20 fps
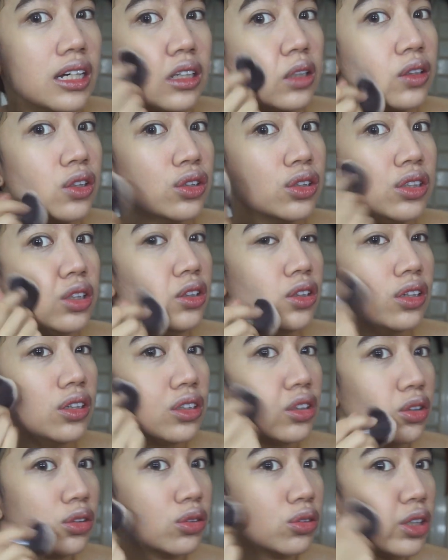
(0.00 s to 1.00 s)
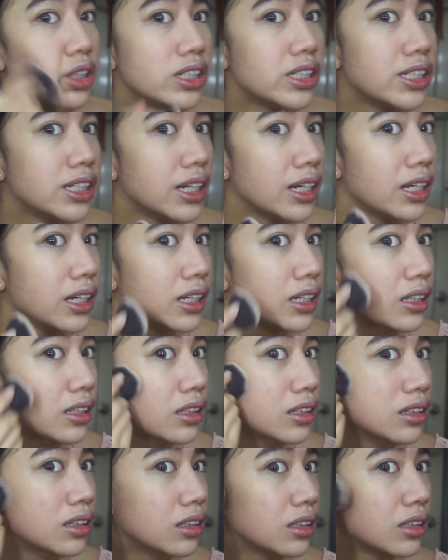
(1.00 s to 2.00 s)
a good contour
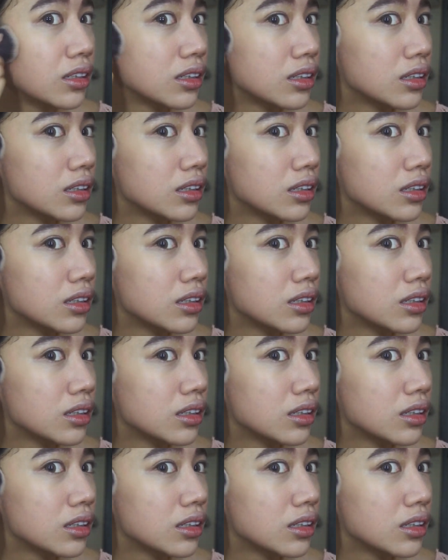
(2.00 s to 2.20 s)
shade.